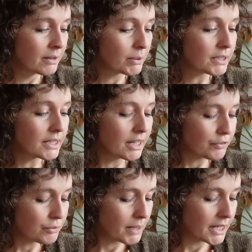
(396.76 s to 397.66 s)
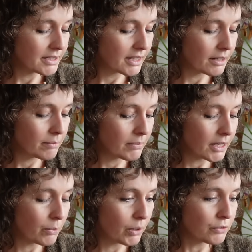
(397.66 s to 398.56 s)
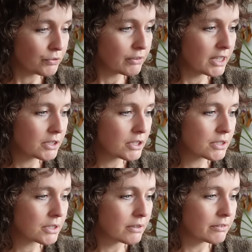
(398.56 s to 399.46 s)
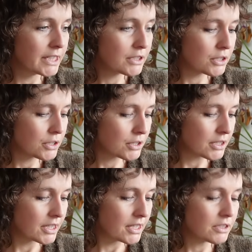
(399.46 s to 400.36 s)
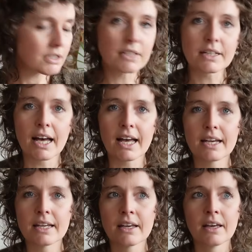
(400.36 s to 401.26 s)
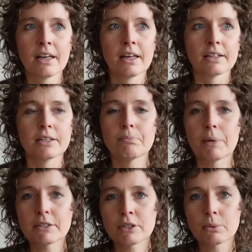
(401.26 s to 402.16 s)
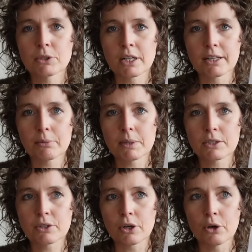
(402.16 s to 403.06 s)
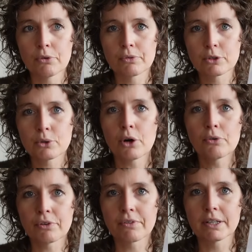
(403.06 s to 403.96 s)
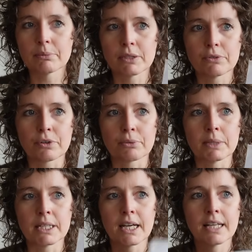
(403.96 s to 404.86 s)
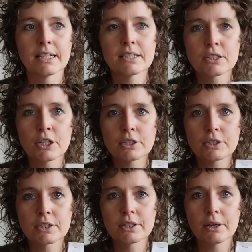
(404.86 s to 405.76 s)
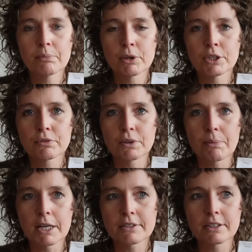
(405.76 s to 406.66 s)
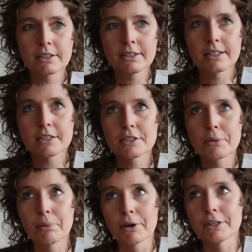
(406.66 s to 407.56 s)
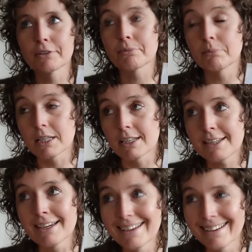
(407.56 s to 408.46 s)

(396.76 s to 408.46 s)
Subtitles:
But I never made them, and one of the reasons is that the pattern was a little bit too overwhelming for me, and that's not a point of the pattern, that's a point of me,